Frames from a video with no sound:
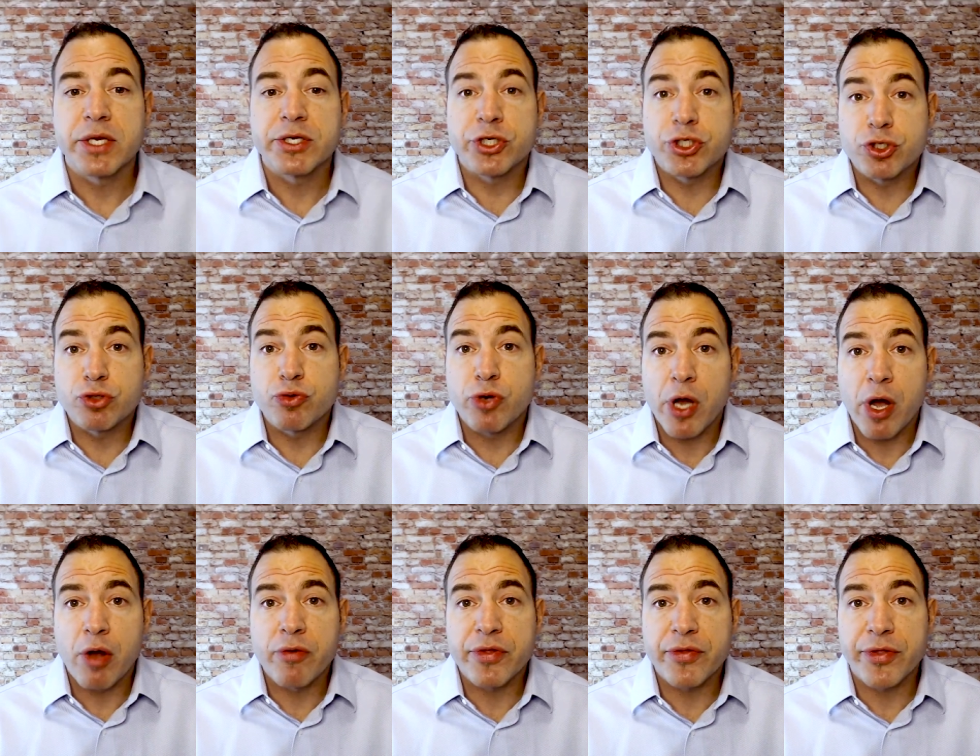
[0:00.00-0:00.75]
Did you
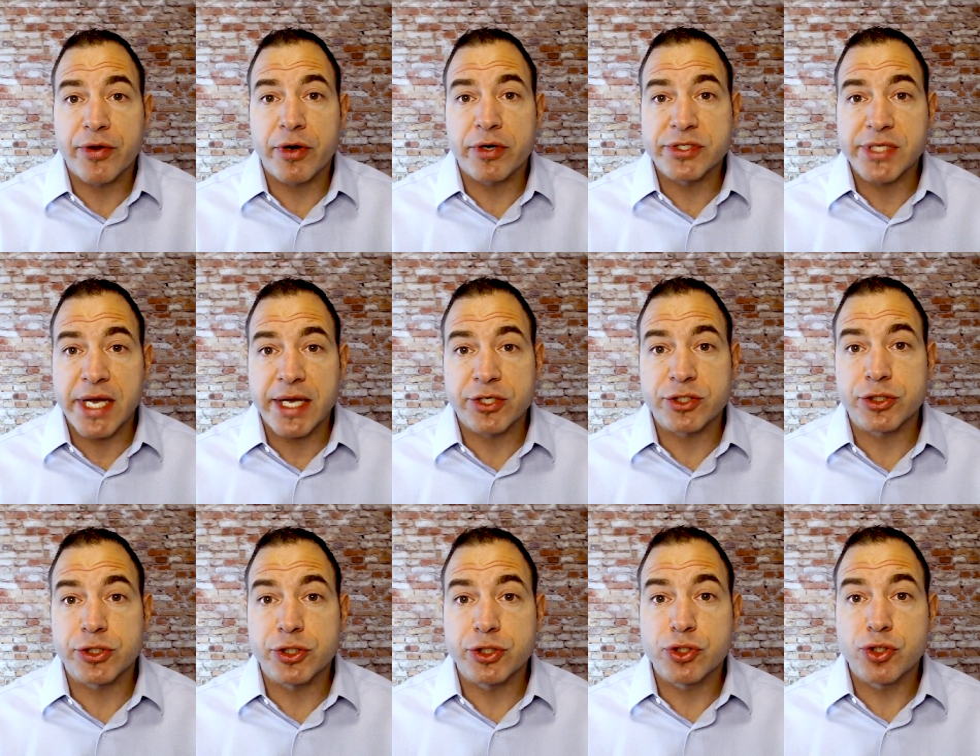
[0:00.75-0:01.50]
know that there is
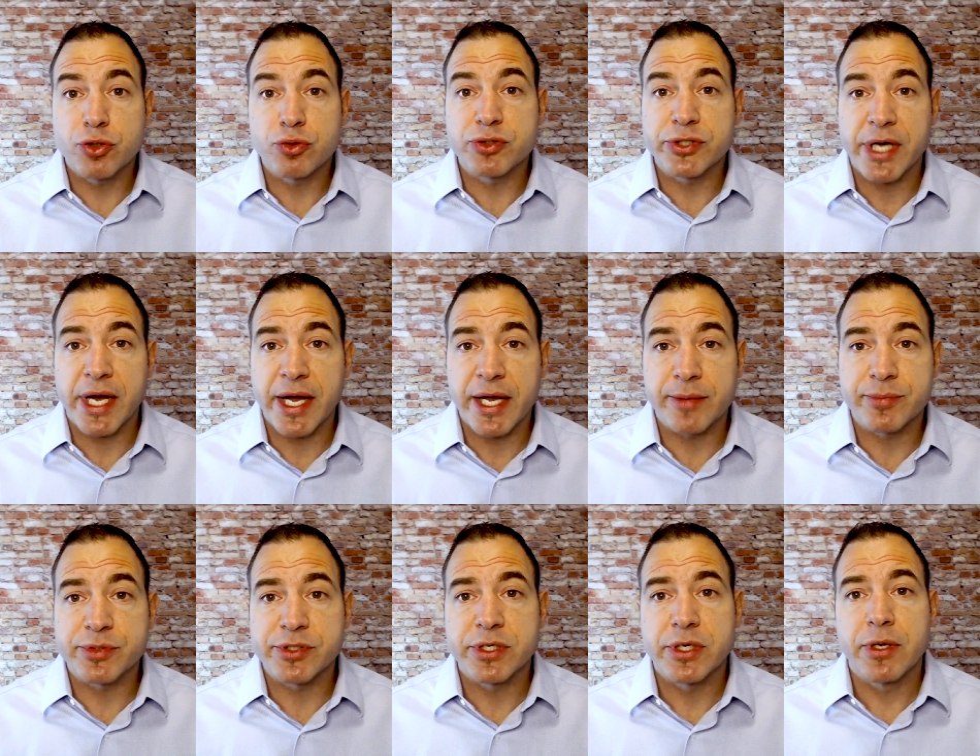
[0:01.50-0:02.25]
actually two
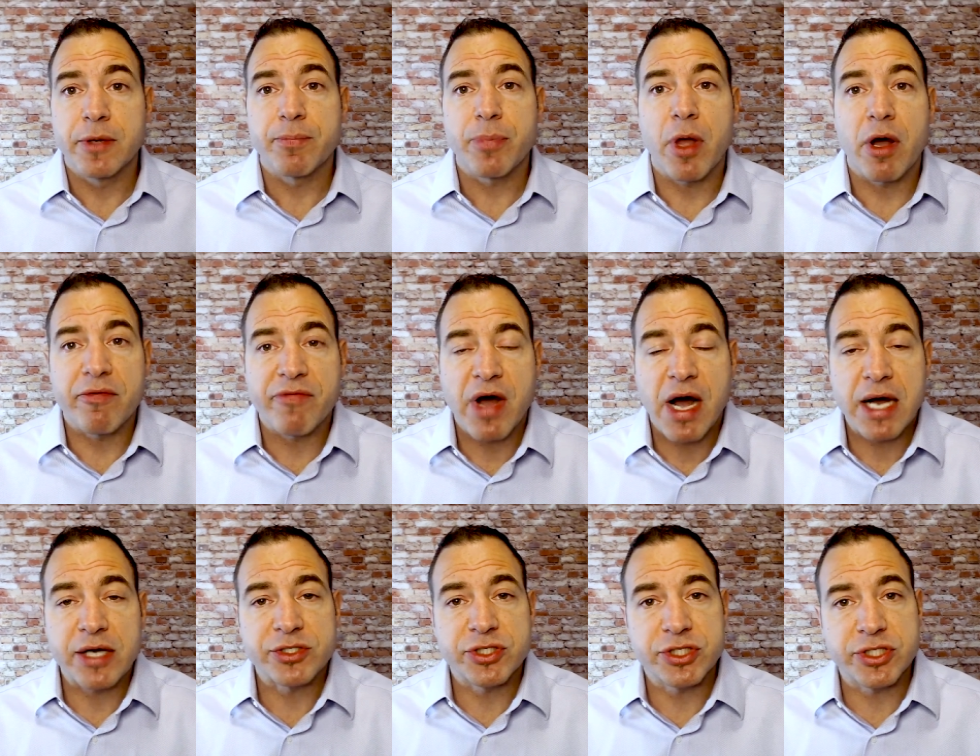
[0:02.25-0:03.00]
types of
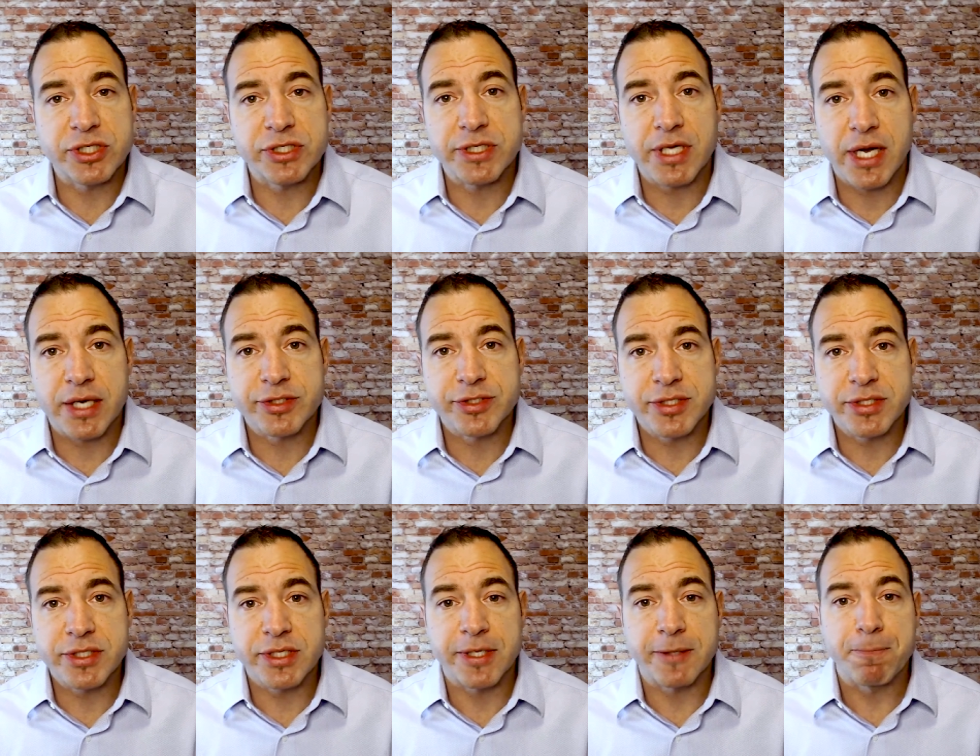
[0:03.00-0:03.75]
oxygen
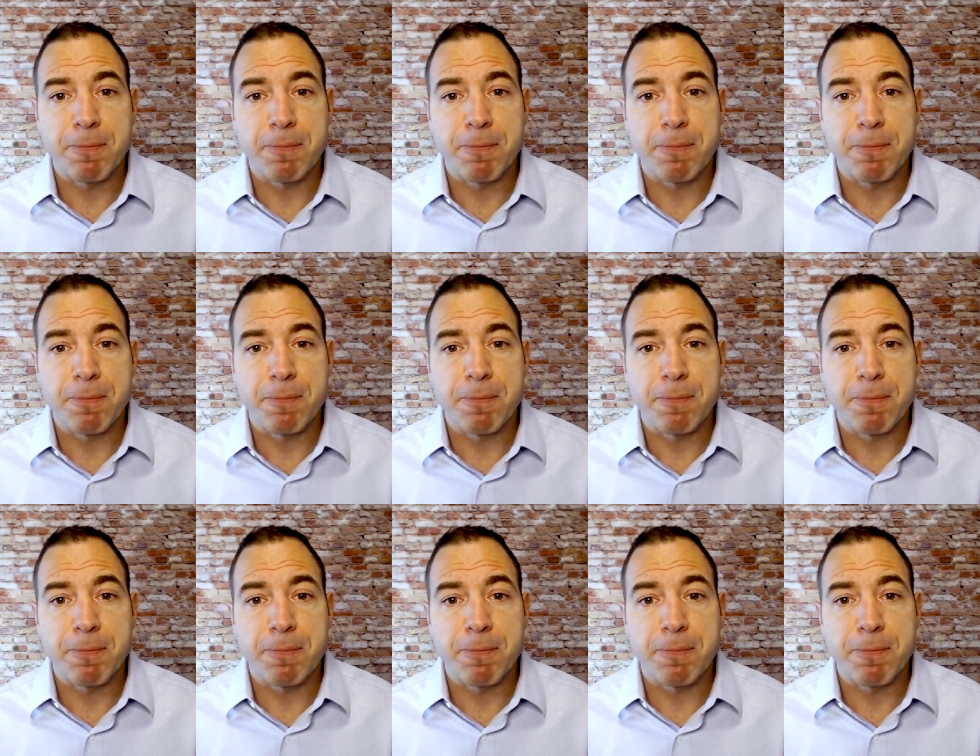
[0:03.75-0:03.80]
toxicity?